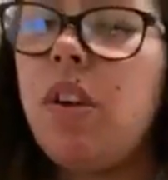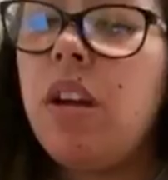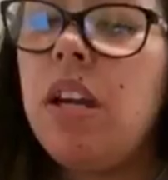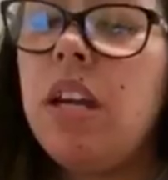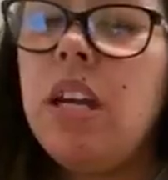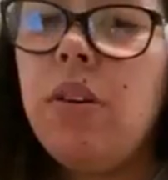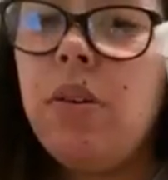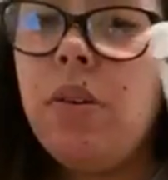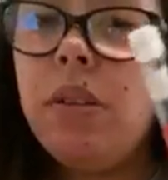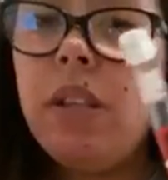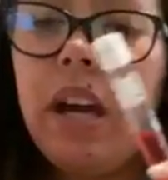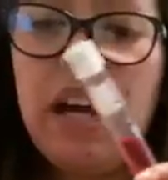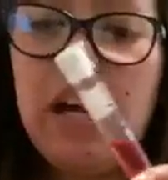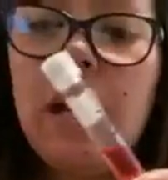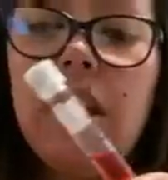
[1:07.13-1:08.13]
E.
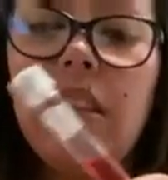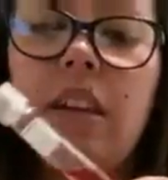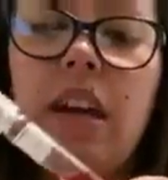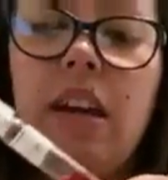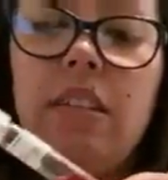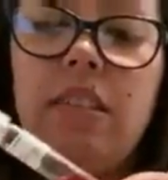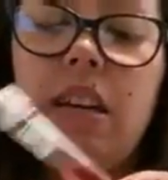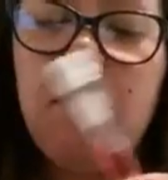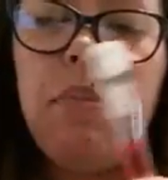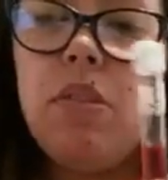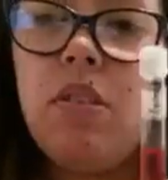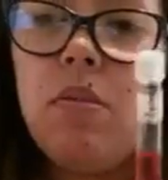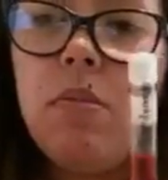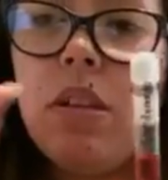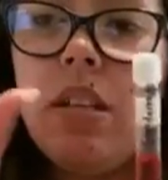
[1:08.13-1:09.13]
coli and the S.
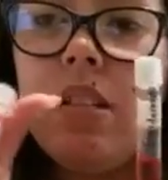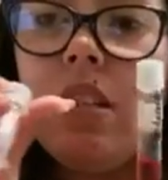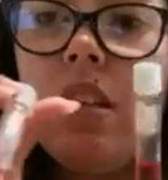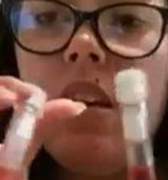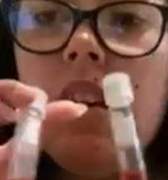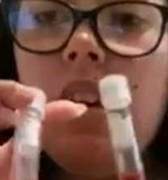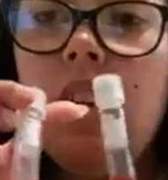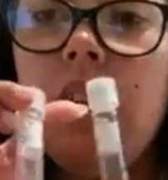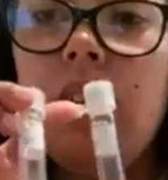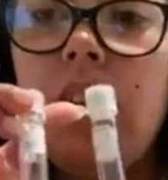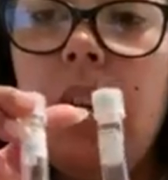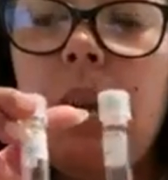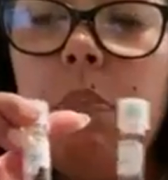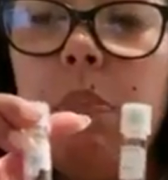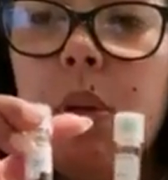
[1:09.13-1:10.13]
epidermidis,
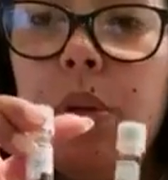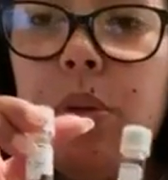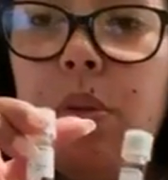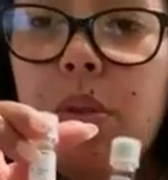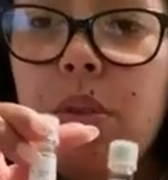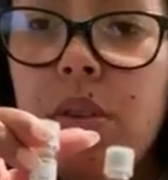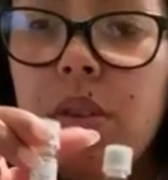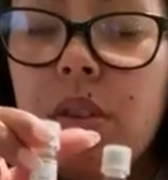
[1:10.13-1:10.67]
they both